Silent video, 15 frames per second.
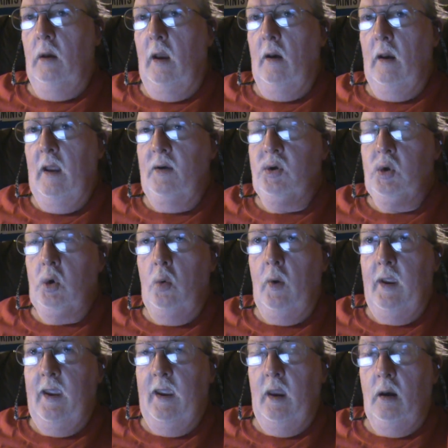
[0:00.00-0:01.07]
they let you
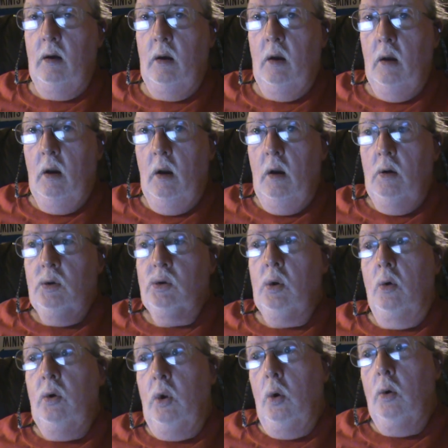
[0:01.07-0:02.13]
in so
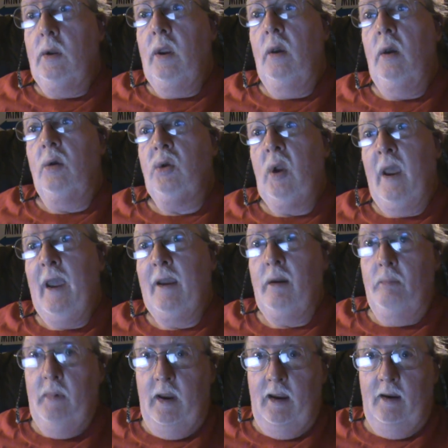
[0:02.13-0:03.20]
you can attack
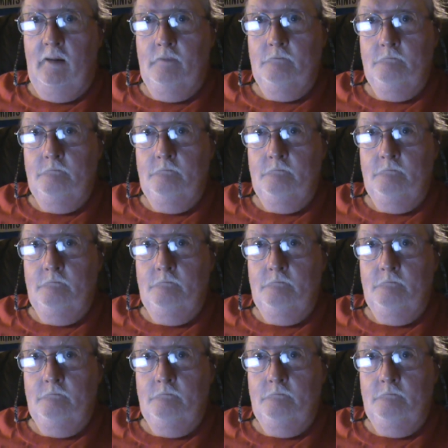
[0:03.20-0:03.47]
me.